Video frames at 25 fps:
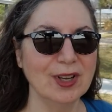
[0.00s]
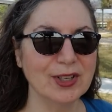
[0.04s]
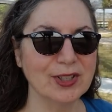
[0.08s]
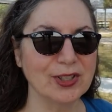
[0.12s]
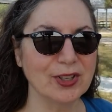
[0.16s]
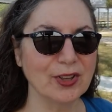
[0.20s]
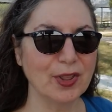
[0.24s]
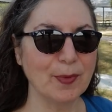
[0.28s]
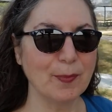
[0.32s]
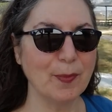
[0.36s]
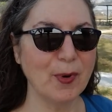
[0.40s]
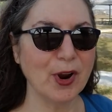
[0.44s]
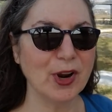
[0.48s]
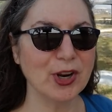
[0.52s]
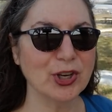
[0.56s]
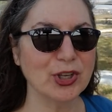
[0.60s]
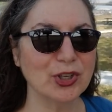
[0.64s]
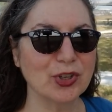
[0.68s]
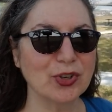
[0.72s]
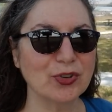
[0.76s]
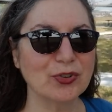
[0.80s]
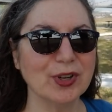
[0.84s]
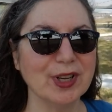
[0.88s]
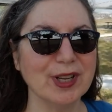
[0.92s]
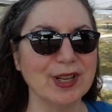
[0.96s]
So the
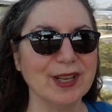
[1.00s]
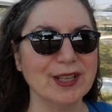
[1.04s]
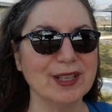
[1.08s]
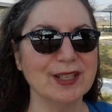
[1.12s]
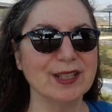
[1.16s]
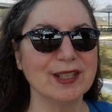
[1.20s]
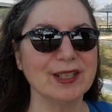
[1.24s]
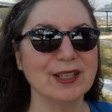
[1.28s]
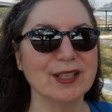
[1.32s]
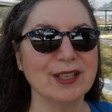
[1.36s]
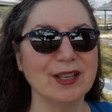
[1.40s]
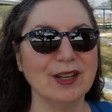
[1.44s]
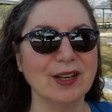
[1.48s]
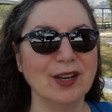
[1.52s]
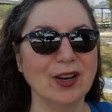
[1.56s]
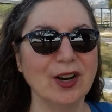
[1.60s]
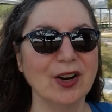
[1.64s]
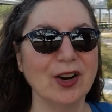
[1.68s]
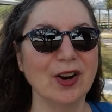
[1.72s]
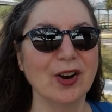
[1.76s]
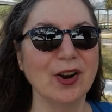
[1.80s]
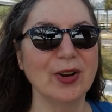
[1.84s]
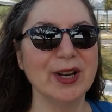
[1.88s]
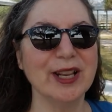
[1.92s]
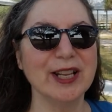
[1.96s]
marsh trees
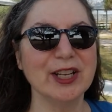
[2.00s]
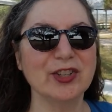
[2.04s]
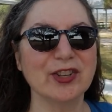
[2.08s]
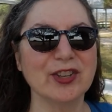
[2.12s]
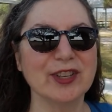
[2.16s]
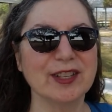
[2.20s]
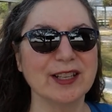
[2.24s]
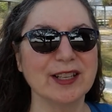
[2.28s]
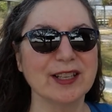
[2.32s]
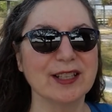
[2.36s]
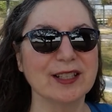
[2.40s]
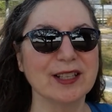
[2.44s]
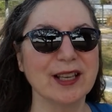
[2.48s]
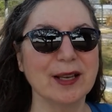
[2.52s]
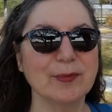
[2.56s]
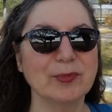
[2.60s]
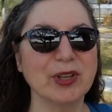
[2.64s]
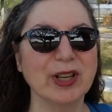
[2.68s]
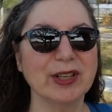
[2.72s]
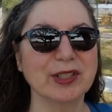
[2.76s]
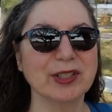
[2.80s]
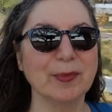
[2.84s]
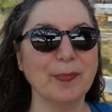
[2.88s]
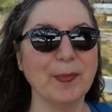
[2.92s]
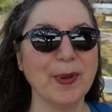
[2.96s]
are an interesting
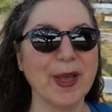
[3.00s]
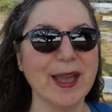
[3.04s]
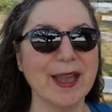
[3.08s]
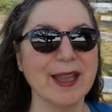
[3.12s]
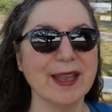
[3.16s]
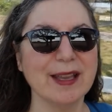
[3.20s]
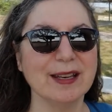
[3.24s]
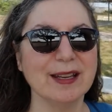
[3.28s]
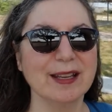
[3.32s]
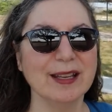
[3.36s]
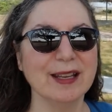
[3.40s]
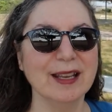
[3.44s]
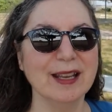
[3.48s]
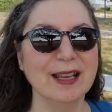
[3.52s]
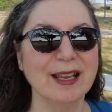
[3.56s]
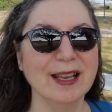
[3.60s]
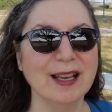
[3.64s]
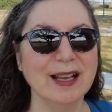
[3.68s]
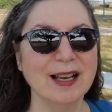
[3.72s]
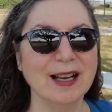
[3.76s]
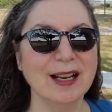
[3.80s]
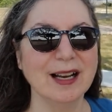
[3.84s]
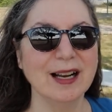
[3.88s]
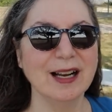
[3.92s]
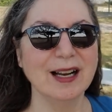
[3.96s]
subject to paint.
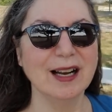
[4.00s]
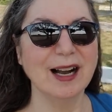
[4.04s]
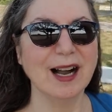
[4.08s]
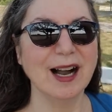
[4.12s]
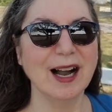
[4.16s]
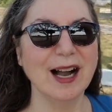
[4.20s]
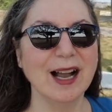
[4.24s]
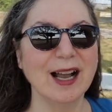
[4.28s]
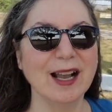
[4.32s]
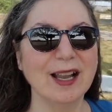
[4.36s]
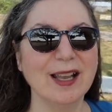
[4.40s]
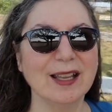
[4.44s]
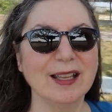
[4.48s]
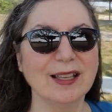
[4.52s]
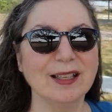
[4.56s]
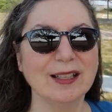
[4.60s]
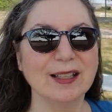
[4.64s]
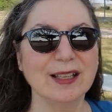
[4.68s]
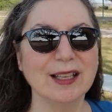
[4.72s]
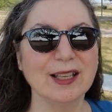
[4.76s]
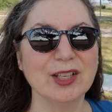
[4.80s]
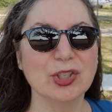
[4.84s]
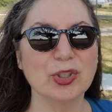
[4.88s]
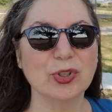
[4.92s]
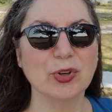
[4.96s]

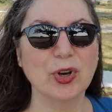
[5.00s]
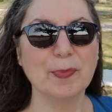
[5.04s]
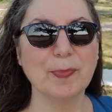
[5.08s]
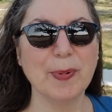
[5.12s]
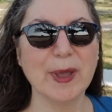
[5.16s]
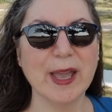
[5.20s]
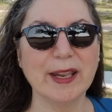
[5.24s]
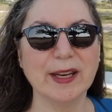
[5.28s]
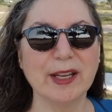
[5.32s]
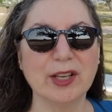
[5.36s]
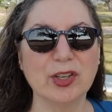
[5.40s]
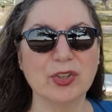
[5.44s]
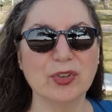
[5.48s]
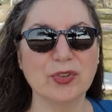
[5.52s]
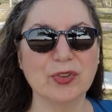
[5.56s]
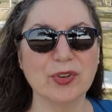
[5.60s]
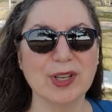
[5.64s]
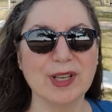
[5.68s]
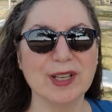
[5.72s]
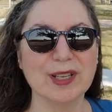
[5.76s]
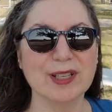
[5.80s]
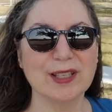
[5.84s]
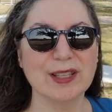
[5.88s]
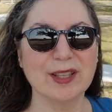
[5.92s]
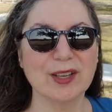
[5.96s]
I enjoy painting
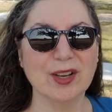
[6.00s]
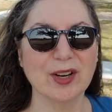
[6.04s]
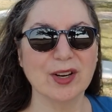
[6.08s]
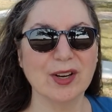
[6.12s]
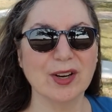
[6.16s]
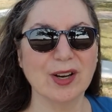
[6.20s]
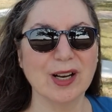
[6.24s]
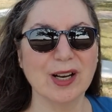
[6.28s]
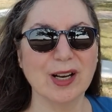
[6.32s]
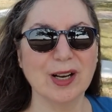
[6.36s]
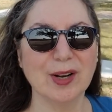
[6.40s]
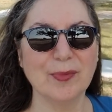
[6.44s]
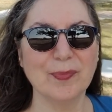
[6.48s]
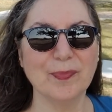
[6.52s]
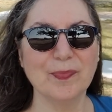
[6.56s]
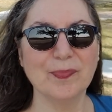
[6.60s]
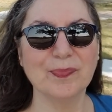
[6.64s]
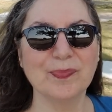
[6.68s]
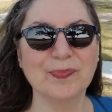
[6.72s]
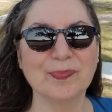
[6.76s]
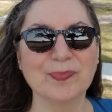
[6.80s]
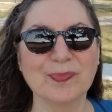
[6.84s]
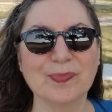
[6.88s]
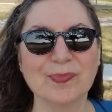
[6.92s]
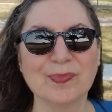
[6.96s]
trees. They're,
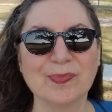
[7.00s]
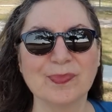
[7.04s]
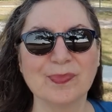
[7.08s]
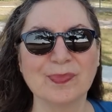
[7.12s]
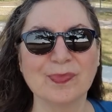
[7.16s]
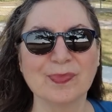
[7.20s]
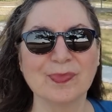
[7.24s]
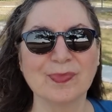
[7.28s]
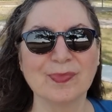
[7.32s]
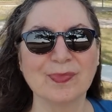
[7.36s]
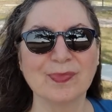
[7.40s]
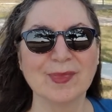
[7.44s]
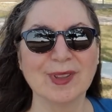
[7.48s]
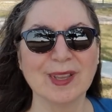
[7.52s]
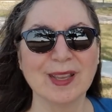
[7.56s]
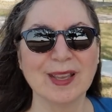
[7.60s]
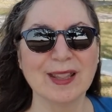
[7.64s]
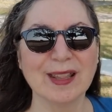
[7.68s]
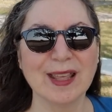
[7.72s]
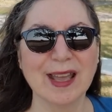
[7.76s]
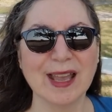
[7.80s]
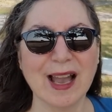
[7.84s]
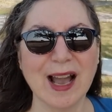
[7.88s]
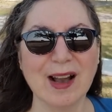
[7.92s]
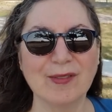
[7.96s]
um,
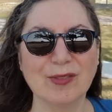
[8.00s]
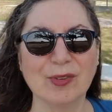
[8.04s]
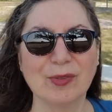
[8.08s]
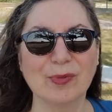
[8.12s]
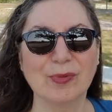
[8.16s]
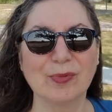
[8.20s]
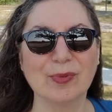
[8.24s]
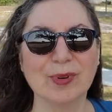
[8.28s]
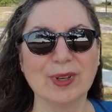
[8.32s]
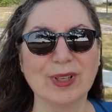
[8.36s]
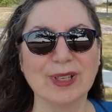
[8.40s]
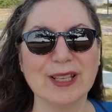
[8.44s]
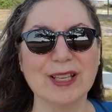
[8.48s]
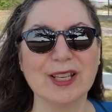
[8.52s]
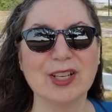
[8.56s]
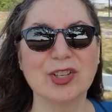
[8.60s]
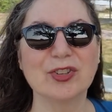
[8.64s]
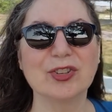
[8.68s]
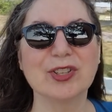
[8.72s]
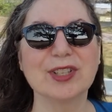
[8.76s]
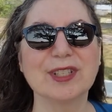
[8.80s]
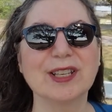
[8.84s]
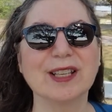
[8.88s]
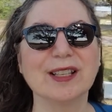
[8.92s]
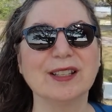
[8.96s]
they have a really
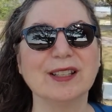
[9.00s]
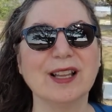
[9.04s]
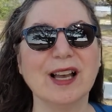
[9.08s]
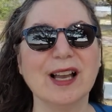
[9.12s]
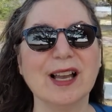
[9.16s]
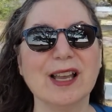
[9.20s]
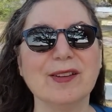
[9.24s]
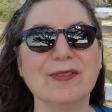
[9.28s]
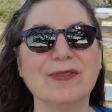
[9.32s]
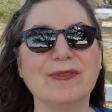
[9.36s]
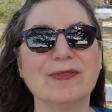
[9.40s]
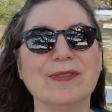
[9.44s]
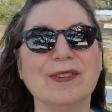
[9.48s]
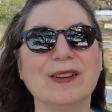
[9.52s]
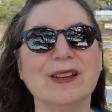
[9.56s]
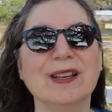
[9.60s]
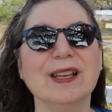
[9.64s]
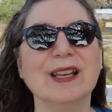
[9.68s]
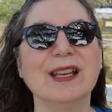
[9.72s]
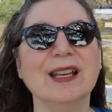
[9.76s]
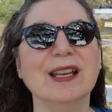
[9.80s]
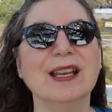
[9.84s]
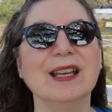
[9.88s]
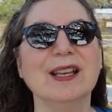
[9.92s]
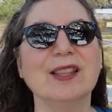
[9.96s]
interesting life.
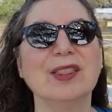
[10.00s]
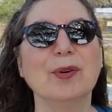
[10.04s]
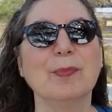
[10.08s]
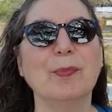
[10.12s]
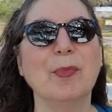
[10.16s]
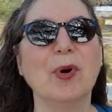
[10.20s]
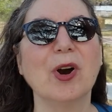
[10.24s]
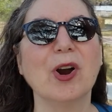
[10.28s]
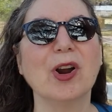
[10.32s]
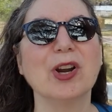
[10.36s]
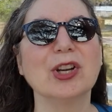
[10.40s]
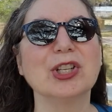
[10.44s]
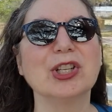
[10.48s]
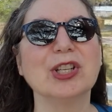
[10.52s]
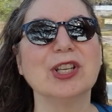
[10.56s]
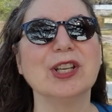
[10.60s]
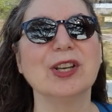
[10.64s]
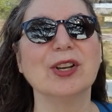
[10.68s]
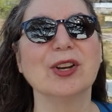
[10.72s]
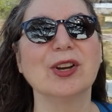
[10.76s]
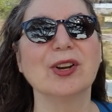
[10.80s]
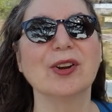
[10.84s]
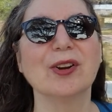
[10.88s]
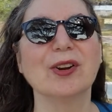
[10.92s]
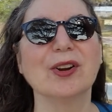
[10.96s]
In the
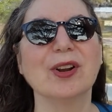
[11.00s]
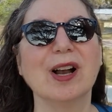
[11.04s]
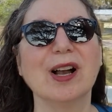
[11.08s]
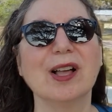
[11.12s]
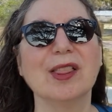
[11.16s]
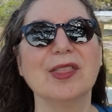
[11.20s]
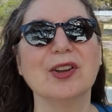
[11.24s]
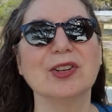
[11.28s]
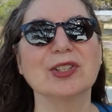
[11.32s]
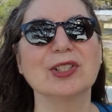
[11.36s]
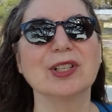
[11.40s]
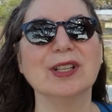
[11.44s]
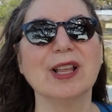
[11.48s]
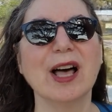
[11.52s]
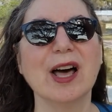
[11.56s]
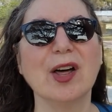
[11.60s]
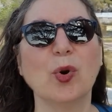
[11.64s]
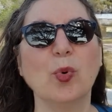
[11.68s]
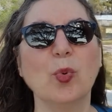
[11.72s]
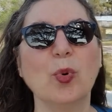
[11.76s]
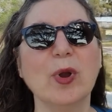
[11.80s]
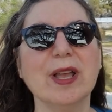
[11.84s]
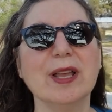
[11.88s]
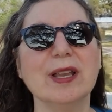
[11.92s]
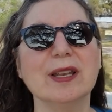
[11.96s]
marsh here, uh, there's a
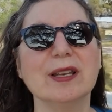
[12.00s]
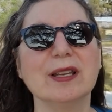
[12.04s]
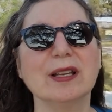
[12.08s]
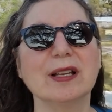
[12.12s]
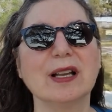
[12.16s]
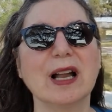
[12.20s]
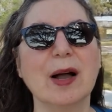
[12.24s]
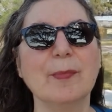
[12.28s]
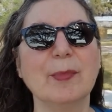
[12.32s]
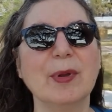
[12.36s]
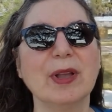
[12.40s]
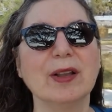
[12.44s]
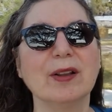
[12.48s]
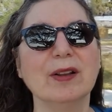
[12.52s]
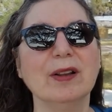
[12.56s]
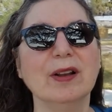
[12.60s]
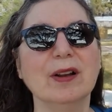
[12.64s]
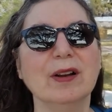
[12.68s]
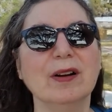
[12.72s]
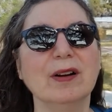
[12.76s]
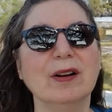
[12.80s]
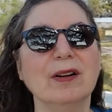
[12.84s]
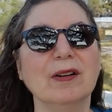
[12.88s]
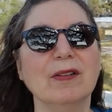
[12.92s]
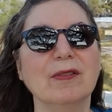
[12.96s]
lot of wind
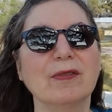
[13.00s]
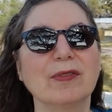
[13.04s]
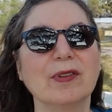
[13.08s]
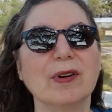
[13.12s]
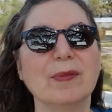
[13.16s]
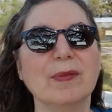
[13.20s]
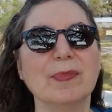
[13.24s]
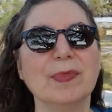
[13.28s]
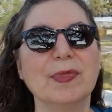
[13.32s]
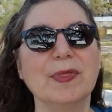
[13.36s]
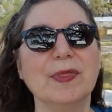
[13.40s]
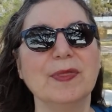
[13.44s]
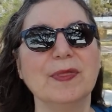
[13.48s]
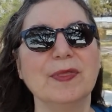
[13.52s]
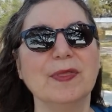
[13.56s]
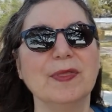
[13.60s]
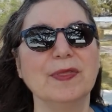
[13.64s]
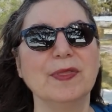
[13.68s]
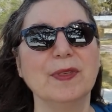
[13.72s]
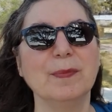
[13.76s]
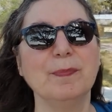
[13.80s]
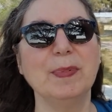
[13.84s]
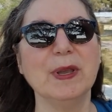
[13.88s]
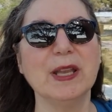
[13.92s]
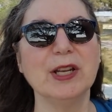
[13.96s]
coming from
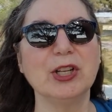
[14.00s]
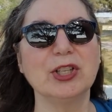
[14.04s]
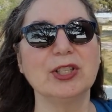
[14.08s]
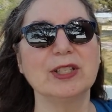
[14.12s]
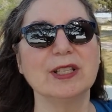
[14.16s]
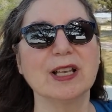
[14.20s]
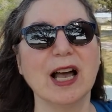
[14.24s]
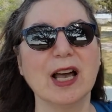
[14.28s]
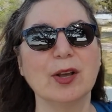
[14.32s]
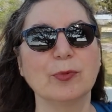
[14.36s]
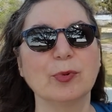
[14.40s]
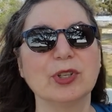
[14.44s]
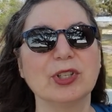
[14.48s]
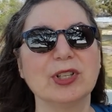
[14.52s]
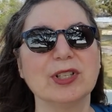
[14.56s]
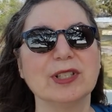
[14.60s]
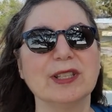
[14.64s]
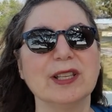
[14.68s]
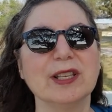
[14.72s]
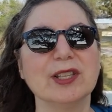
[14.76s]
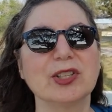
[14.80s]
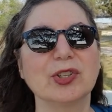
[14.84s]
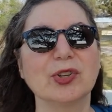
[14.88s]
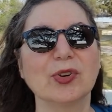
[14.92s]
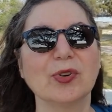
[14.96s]
the beach side, which
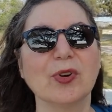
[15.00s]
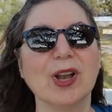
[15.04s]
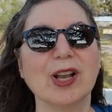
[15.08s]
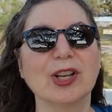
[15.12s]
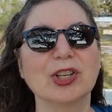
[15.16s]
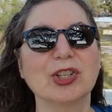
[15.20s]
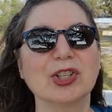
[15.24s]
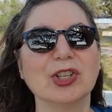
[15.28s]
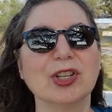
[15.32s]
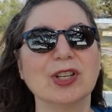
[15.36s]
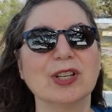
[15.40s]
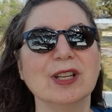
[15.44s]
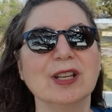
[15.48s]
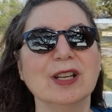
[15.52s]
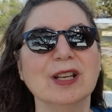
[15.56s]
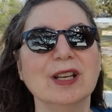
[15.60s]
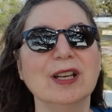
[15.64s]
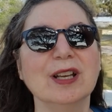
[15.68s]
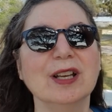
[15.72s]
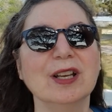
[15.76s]
is this direction.